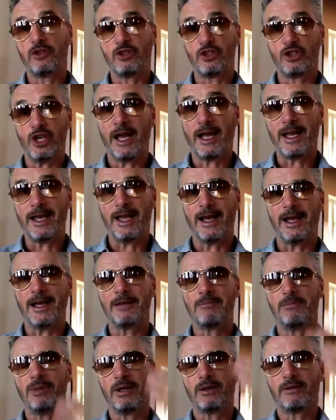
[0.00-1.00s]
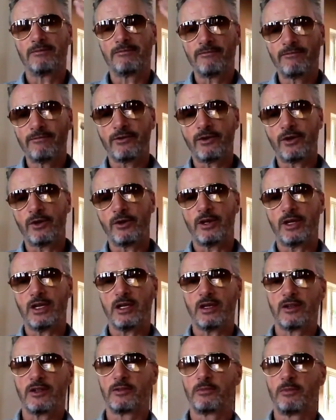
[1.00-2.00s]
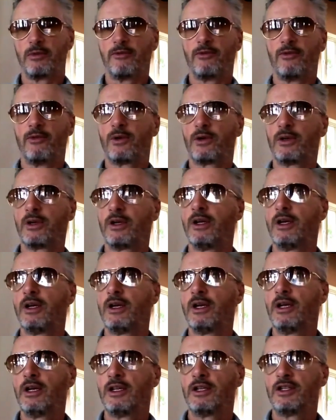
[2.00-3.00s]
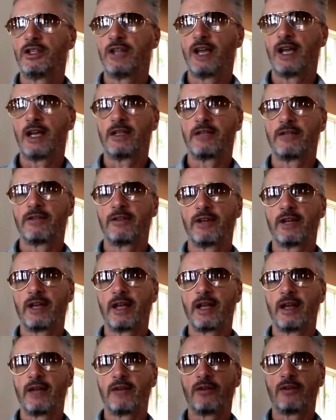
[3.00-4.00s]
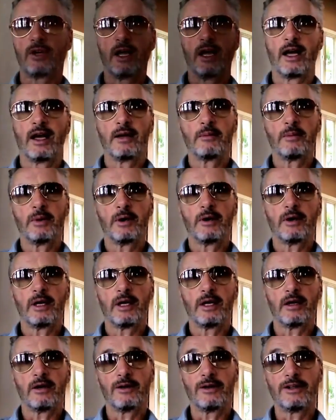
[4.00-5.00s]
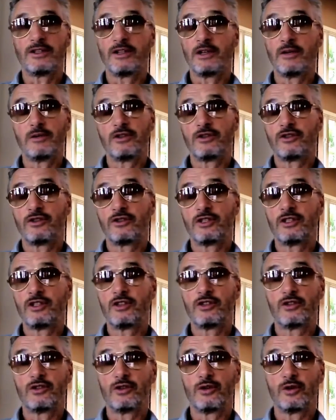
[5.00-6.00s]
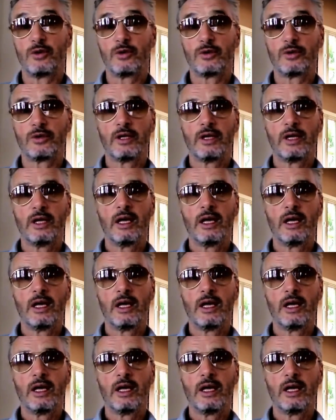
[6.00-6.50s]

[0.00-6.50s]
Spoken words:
Jackie had, about 30 years before. Jackie's a very clever guy, but you know, he's just too old.